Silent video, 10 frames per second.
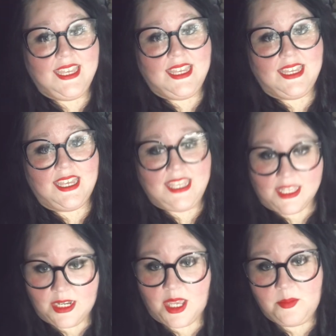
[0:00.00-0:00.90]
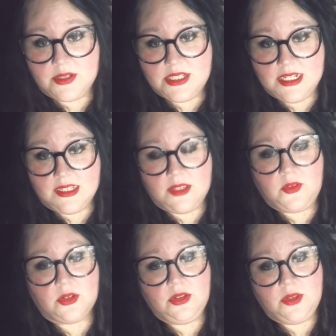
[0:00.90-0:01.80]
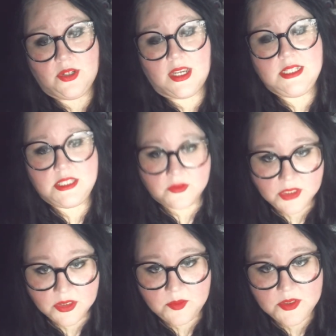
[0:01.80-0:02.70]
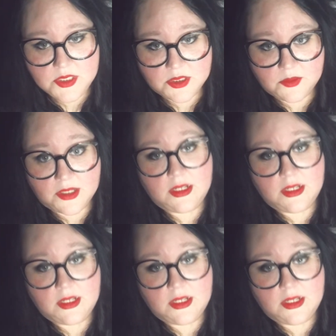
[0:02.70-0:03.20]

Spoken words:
again, I appreciate it. If you're new here, I definitely hope you stick around.